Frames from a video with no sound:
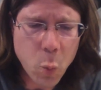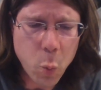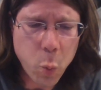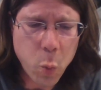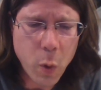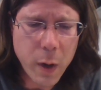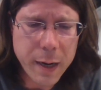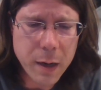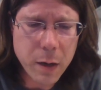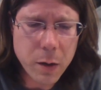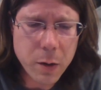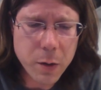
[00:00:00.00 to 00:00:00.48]

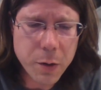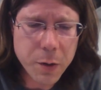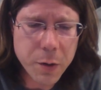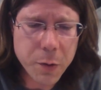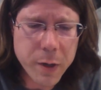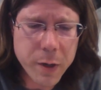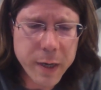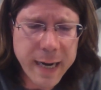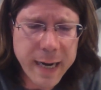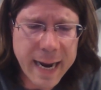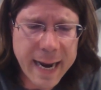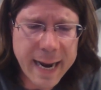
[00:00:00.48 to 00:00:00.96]
where you
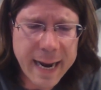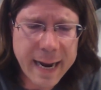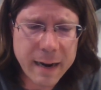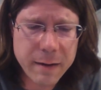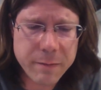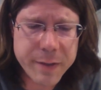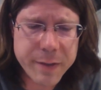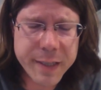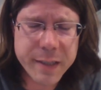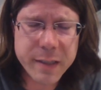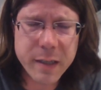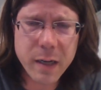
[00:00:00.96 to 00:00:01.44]
can
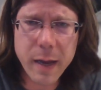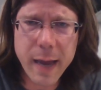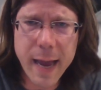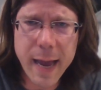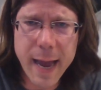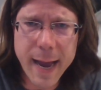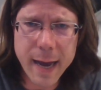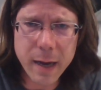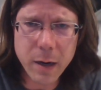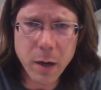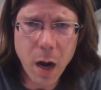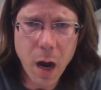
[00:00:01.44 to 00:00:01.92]
have these
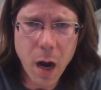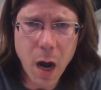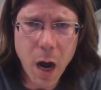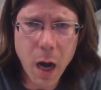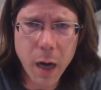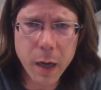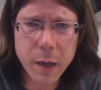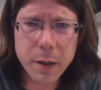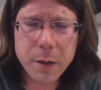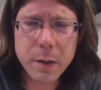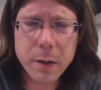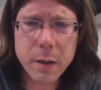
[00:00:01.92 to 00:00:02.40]
ad
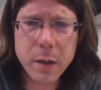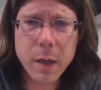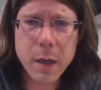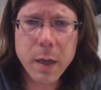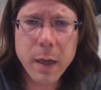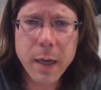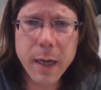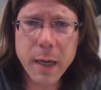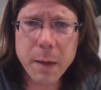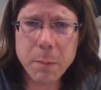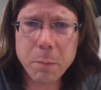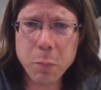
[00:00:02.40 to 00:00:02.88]
hoc
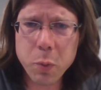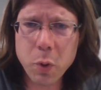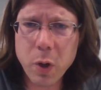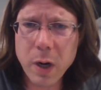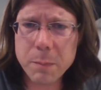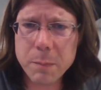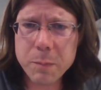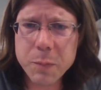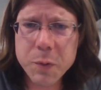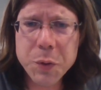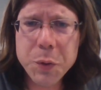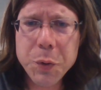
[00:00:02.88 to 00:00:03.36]

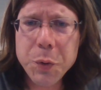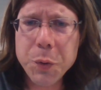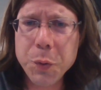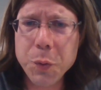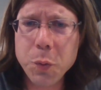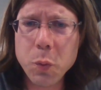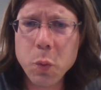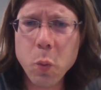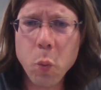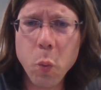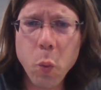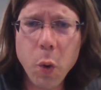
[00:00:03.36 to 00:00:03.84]

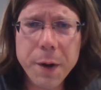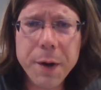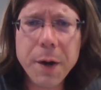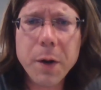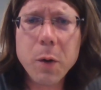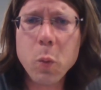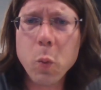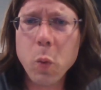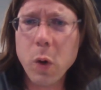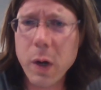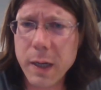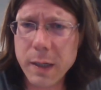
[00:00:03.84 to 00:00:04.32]
impromptu
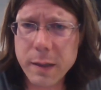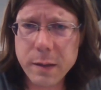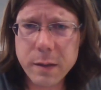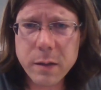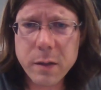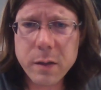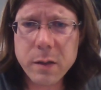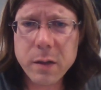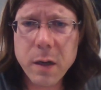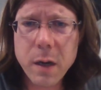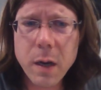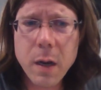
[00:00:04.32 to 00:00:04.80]

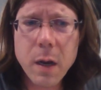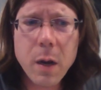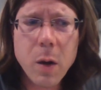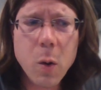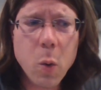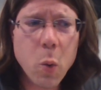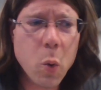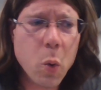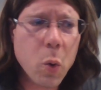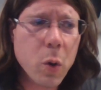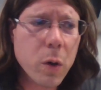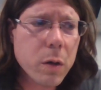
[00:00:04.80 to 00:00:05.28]
one-on-ones
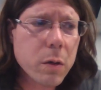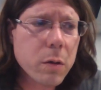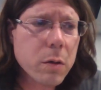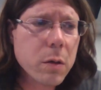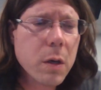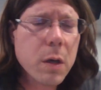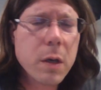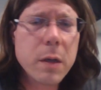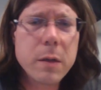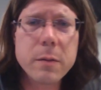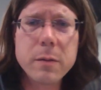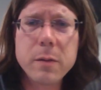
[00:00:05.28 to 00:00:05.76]
or
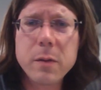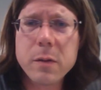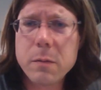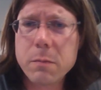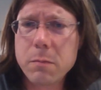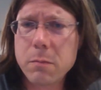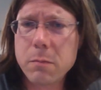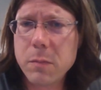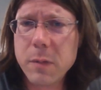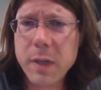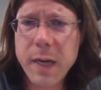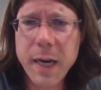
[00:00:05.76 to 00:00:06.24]

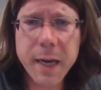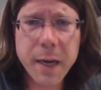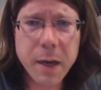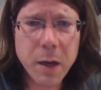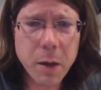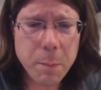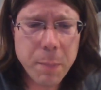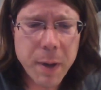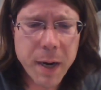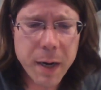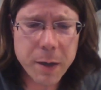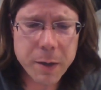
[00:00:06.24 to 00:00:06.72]

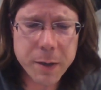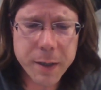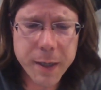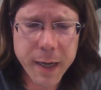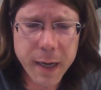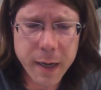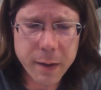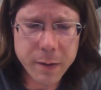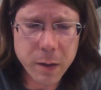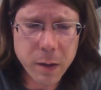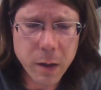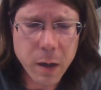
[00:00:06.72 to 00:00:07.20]
taking a pair
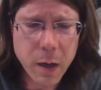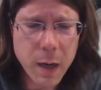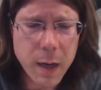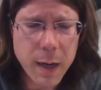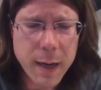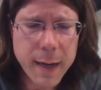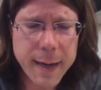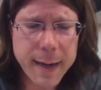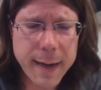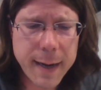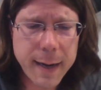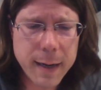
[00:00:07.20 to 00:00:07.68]
together,
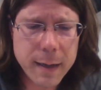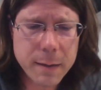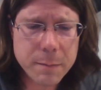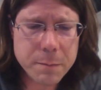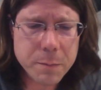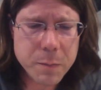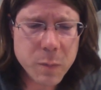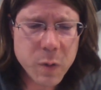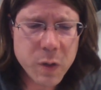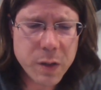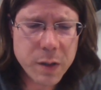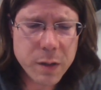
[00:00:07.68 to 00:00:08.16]

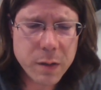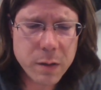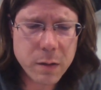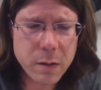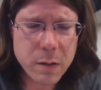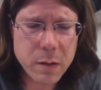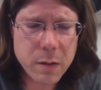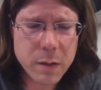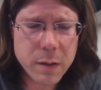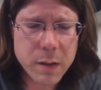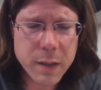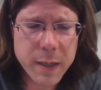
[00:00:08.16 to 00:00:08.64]

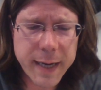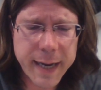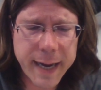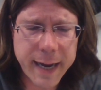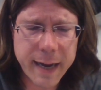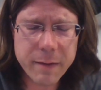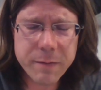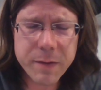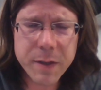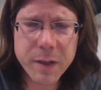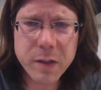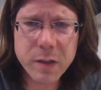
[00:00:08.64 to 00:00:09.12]
to
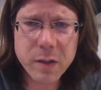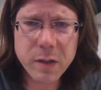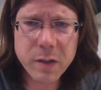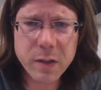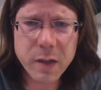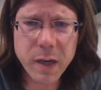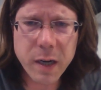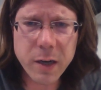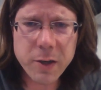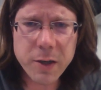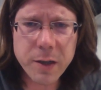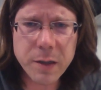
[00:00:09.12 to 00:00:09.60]
have these
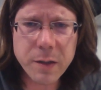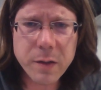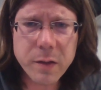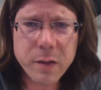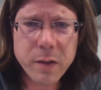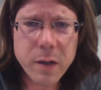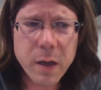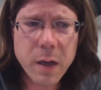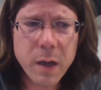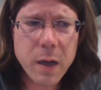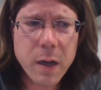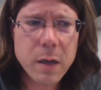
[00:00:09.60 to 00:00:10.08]

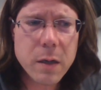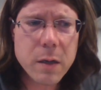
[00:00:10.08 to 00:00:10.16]
discussions.